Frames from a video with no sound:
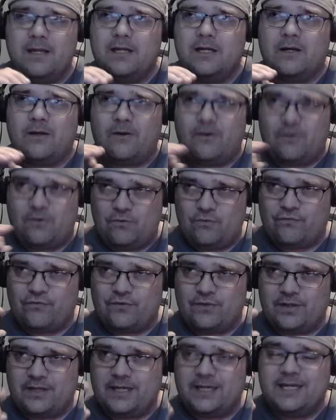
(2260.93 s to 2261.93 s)

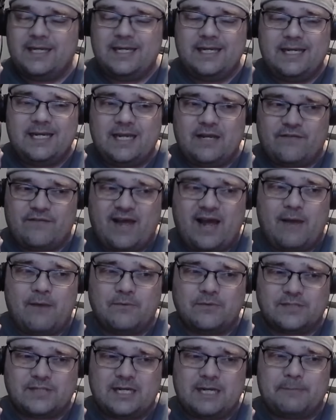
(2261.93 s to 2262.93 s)
hopefully, if I
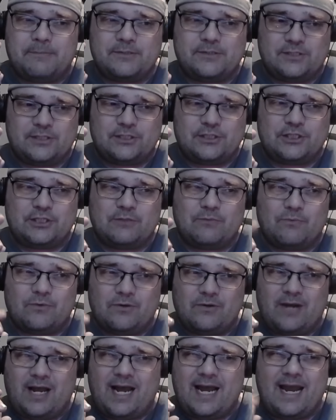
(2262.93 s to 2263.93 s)
was in a position
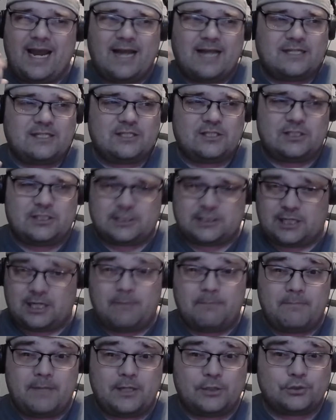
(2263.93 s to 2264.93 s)
where I had
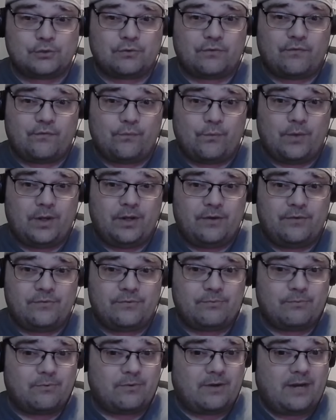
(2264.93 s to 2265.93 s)
some measure of
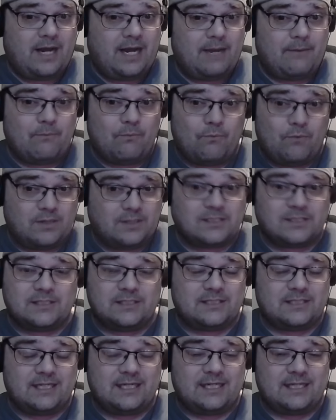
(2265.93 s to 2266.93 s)
wealth, where I
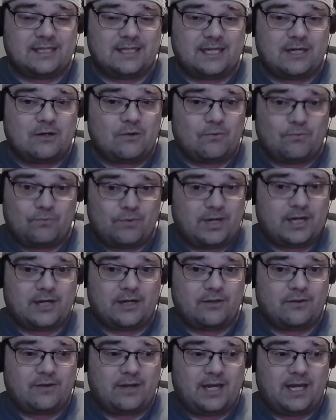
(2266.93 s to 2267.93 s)
wasn't sitting there a
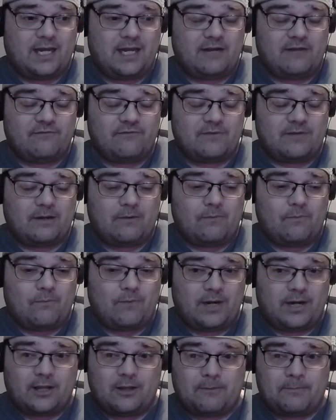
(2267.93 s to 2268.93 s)
regular
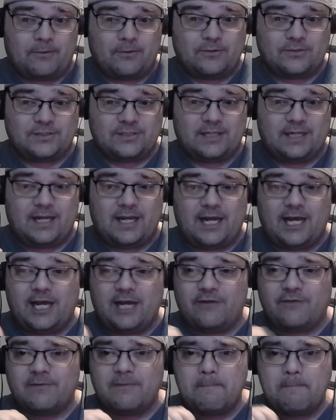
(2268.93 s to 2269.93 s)
person in a
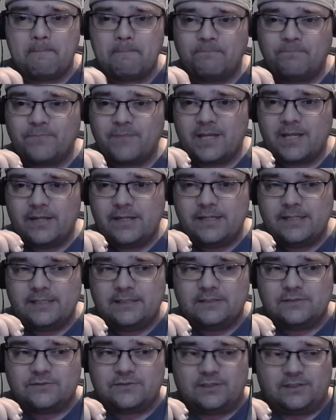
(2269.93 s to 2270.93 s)
hive,
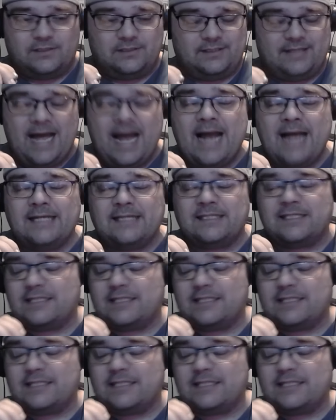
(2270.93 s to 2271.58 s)
the last